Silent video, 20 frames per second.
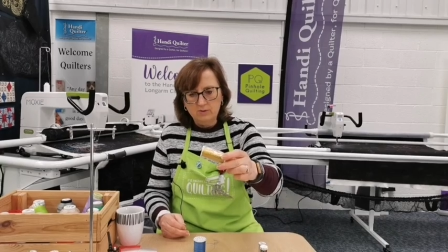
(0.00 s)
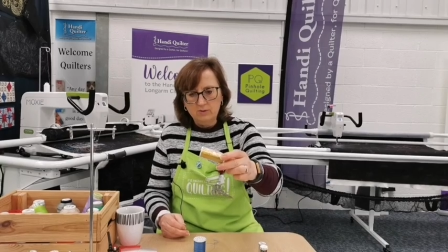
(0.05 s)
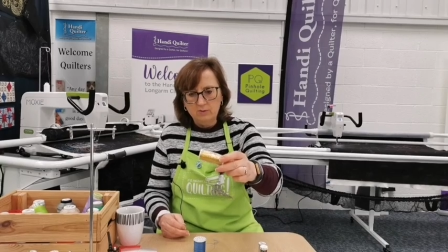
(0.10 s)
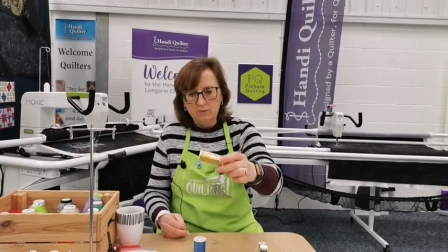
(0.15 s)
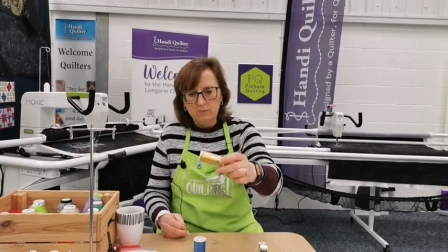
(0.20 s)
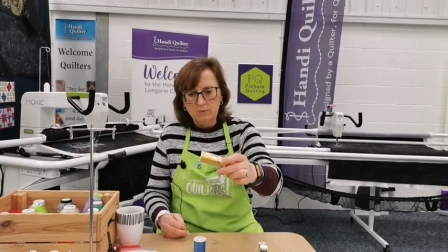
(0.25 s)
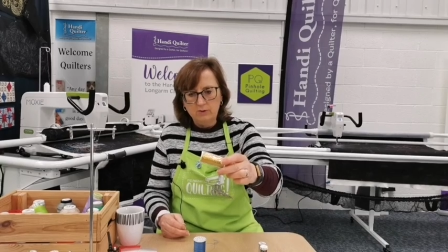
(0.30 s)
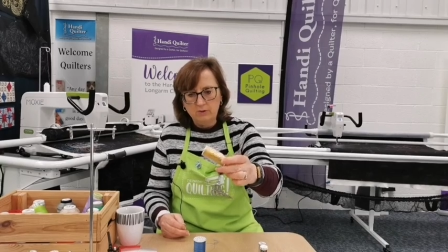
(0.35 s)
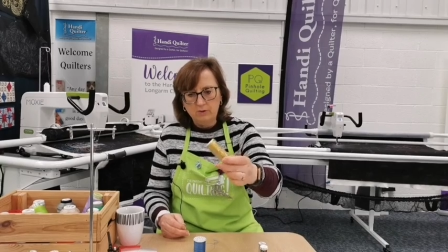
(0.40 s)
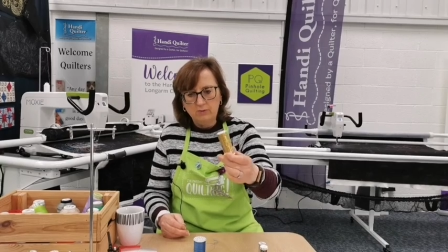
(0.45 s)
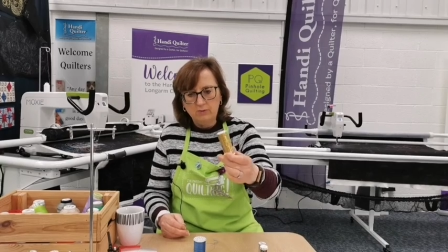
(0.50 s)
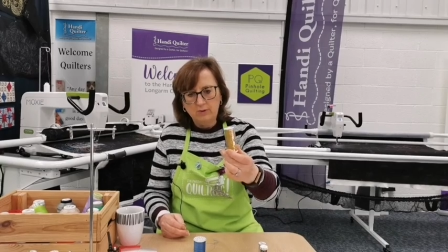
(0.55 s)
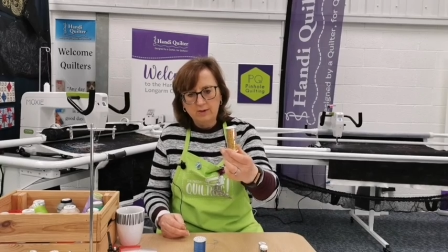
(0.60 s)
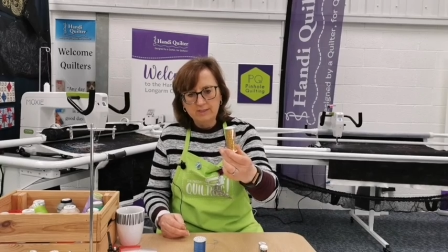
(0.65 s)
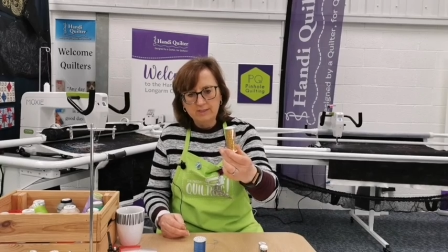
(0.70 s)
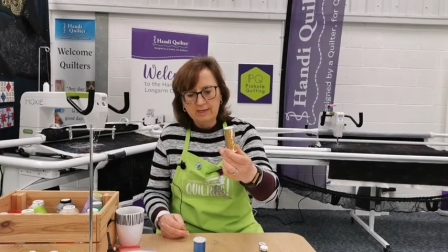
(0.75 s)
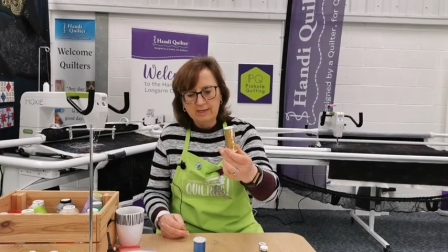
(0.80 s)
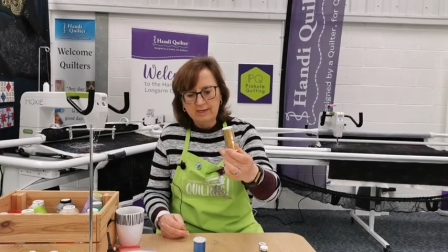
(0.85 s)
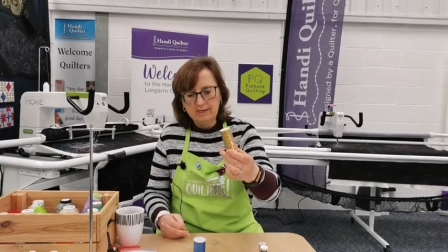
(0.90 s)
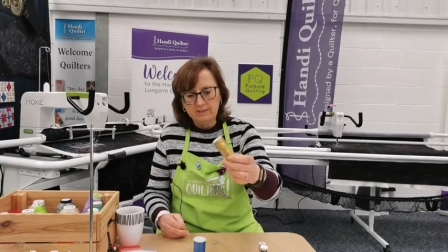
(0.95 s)
Superior
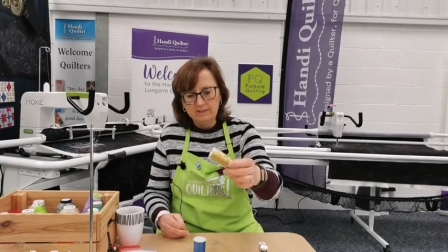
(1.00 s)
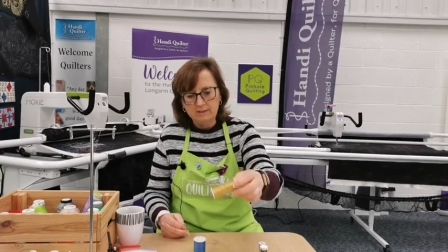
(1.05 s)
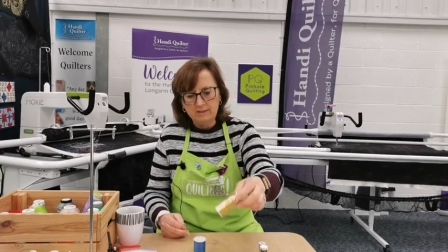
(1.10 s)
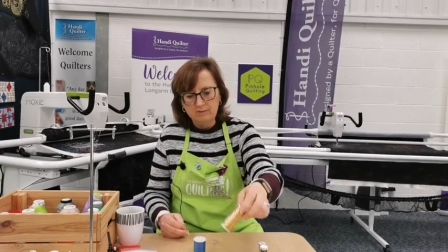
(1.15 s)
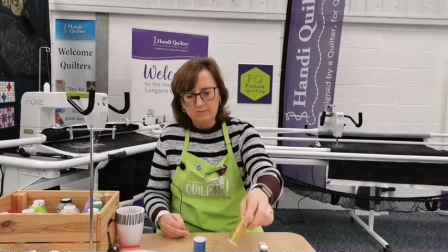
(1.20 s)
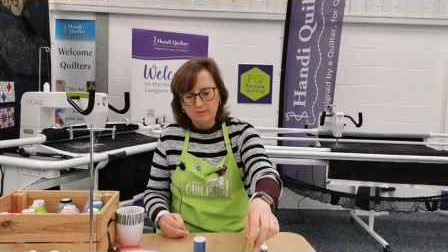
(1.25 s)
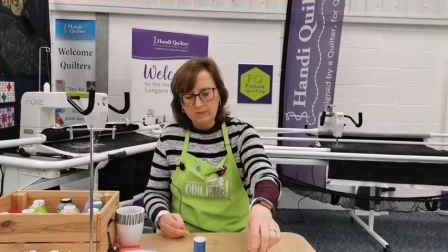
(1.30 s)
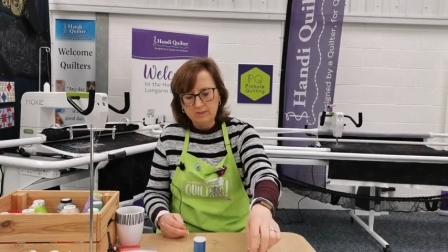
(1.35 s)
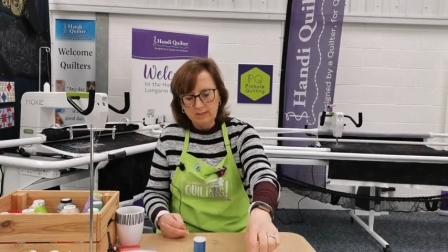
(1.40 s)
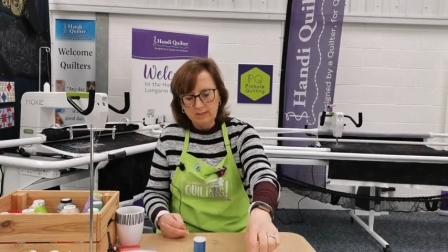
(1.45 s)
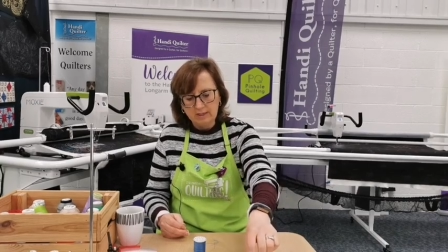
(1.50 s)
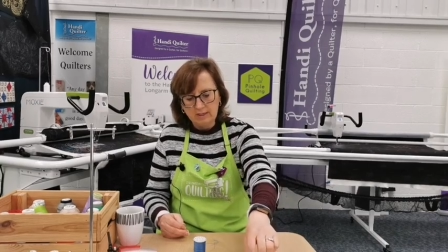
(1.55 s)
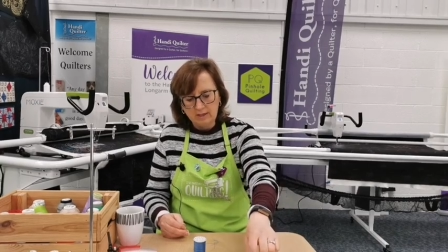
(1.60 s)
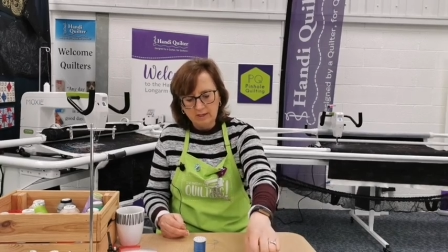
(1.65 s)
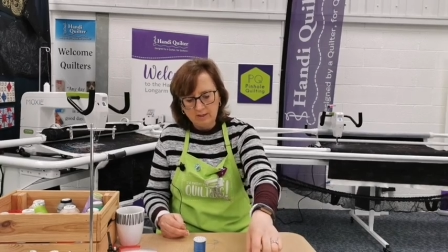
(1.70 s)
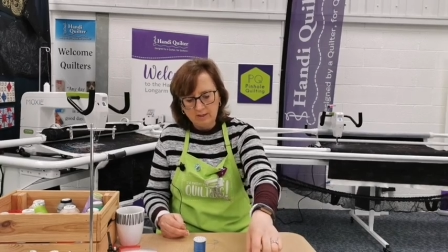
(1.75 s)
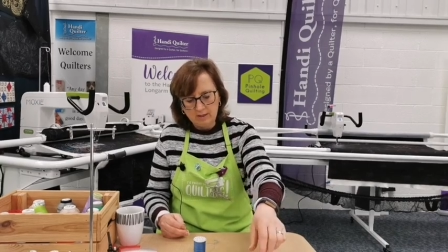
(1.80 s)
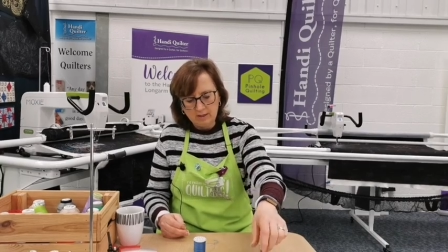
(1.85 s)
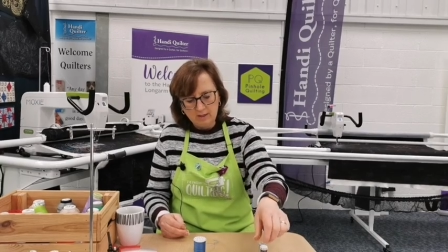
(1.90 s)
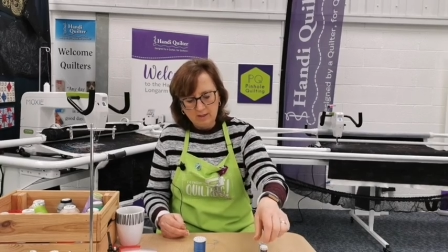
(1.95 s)
Threads Glitter is
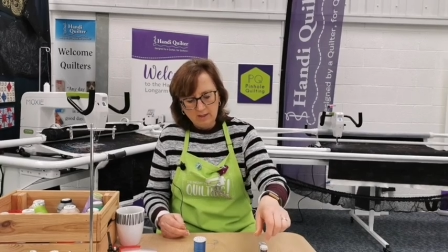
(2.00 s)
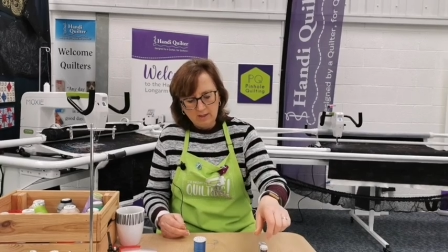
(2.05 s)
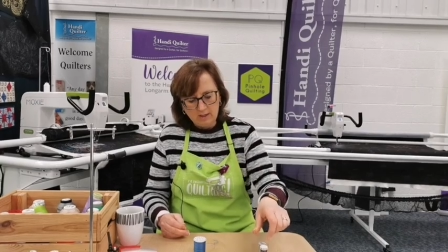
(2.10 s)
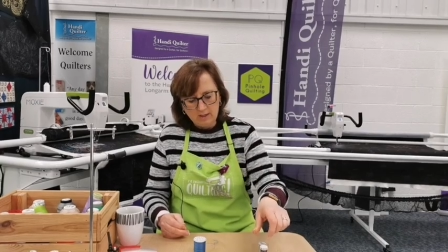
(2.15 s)
here.